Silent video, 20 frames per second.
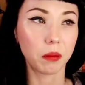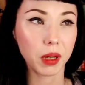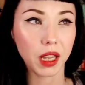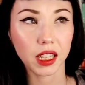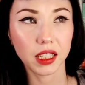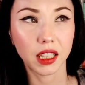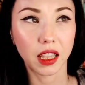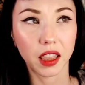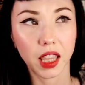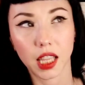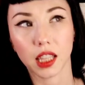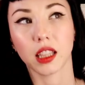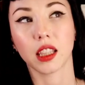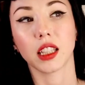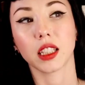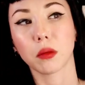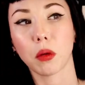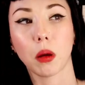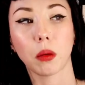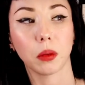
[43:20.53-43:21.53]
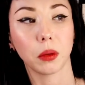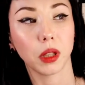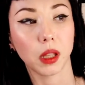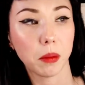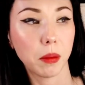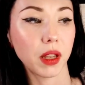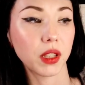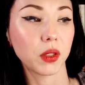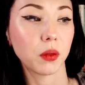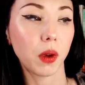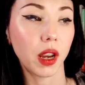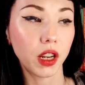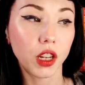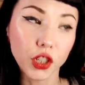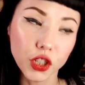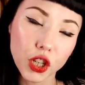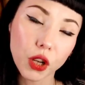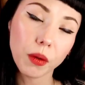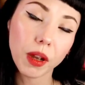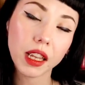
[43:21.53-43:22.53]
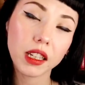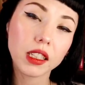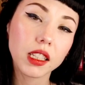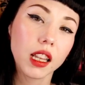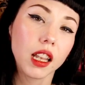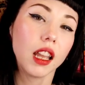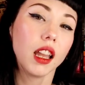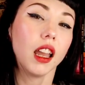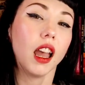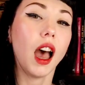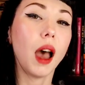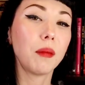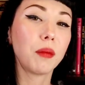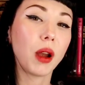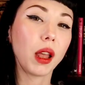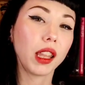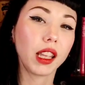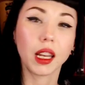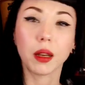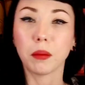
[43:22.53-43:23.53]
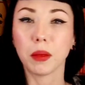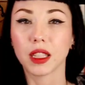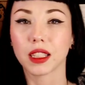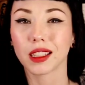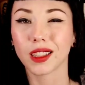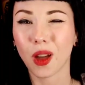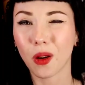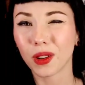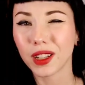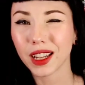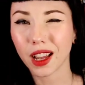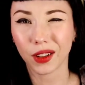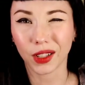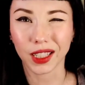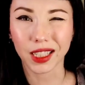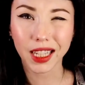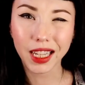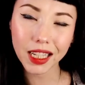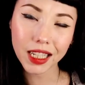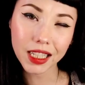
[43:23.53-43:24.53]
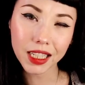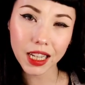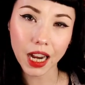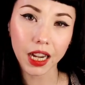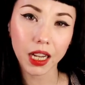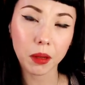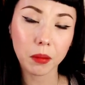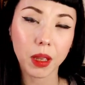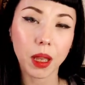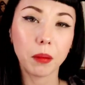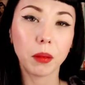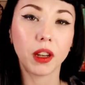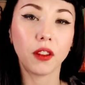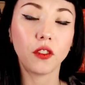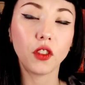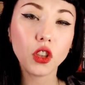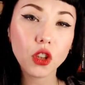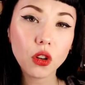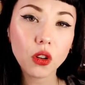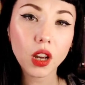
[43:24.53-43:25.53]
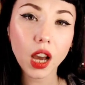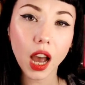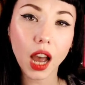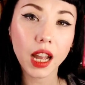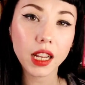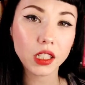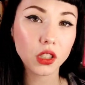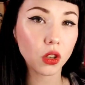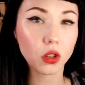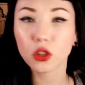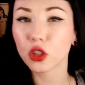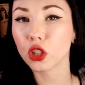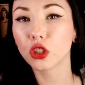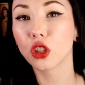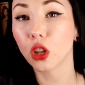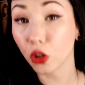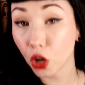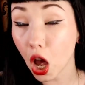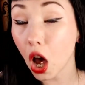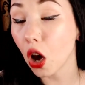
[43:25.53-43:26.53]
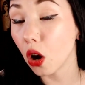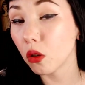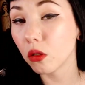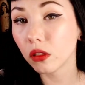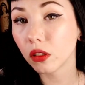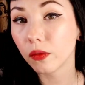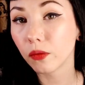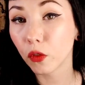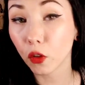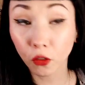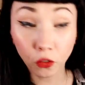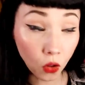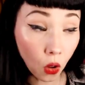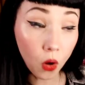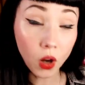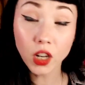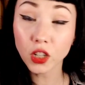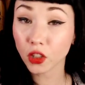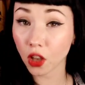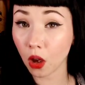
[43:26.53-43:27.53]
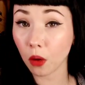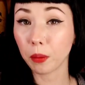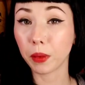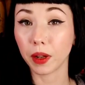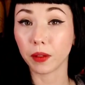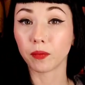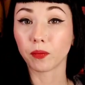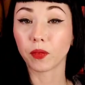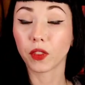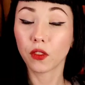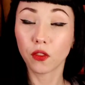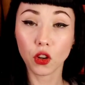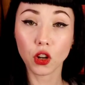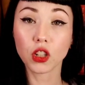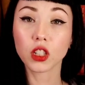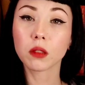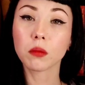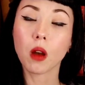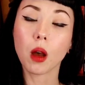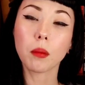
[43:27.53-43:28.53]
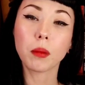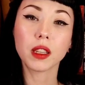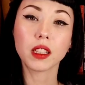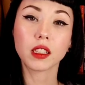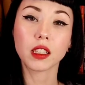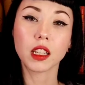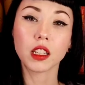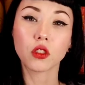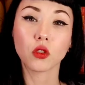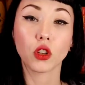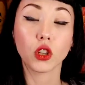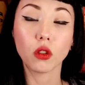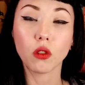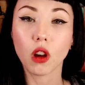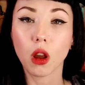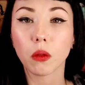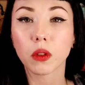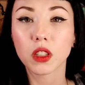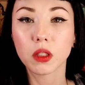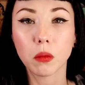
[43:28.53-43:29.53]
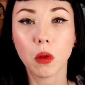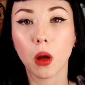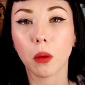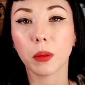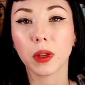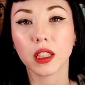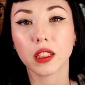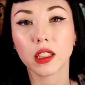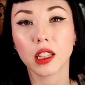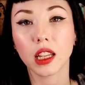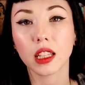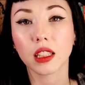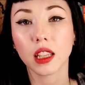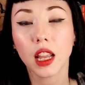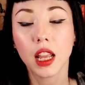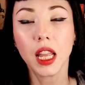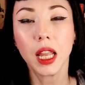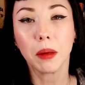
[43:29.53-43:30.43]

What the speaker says: because I think that that's probably the best way to do it. I'm probably going to be slowing down a teeny tiny bit, but if you guys, so know, the floor is open. If you're a small business or you know a small business,